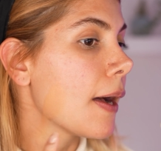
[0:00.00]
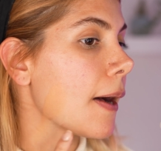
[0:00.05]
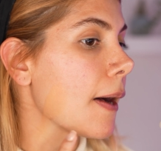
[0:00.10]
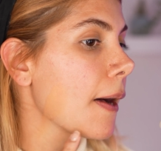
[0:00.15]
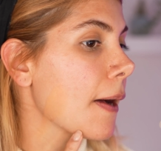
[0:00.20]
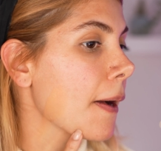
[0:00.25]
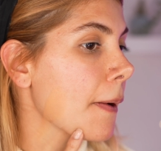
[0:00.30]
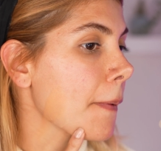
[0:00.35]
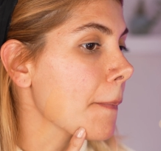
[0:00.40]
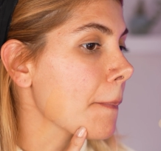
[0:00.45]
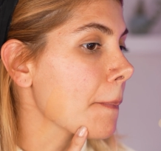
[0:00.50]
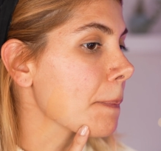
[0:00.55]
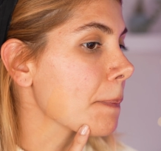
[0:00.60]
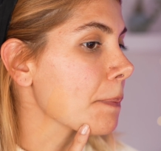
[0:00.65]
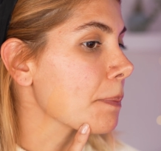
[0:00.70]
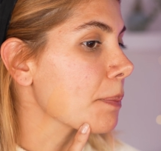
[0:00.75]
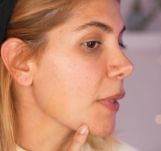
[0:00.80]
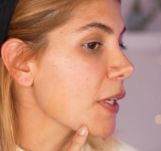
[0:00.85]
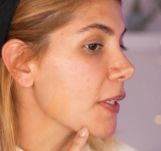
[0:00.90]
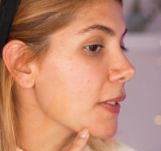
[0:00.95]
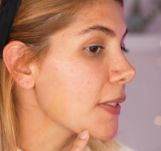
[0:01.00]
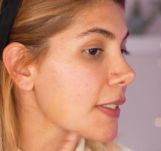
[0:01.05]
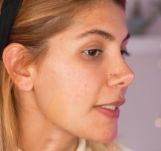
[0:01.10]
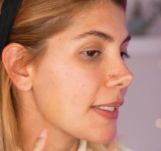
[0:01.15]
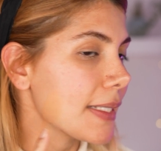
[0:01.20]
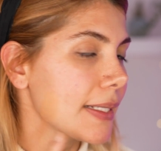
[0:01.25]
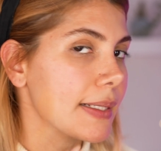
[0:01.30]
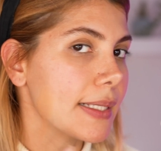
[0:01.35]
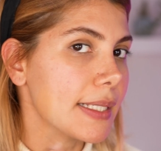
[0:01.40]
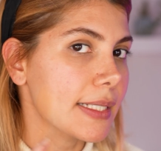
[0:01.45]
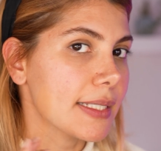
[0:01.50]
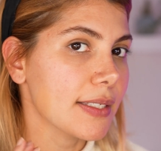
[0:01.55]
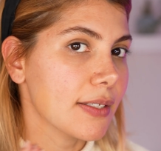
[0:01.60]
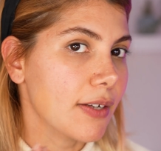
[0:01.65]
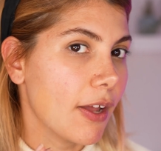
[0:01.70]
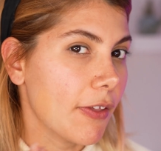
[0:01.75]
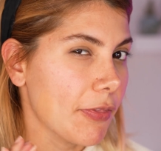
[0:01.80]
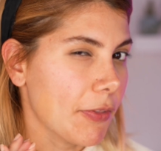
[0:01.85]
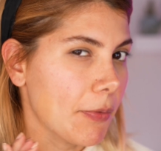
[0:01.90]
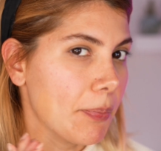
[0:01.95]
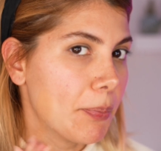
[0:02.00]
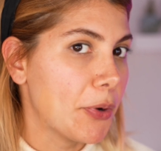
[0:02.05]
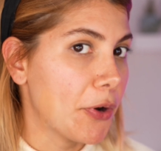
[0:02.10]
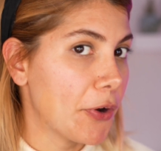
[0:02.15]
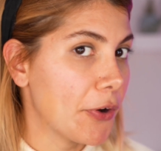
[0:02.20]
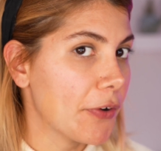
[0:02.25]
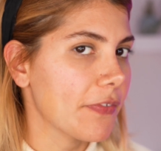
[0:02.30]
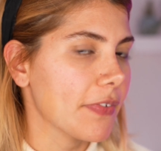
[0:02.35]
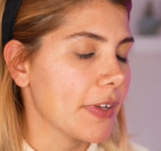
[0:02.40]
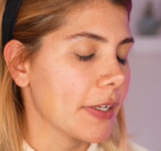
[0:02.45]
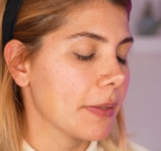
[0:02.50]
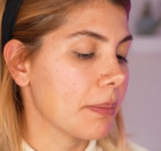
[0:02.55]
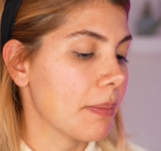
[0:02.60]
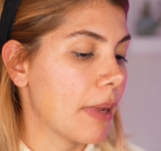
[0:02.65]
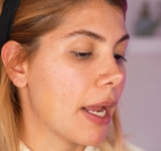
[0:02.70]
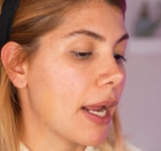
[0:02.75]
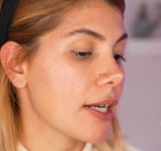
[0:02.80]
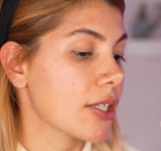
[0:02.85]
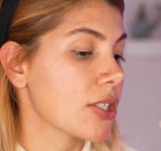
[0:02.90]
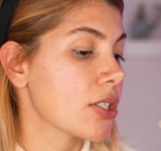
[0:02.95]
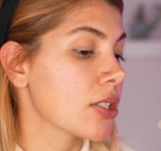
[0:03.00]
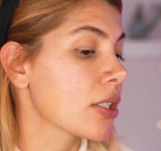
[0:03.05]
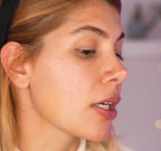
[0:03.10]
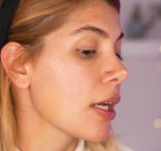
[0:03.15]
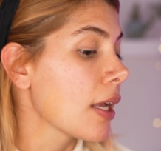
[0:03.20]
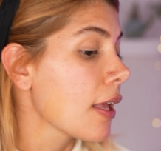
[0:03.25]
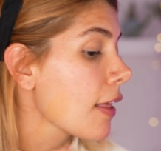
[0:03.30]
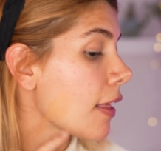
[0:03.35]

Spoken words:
but still it's not the perfect match.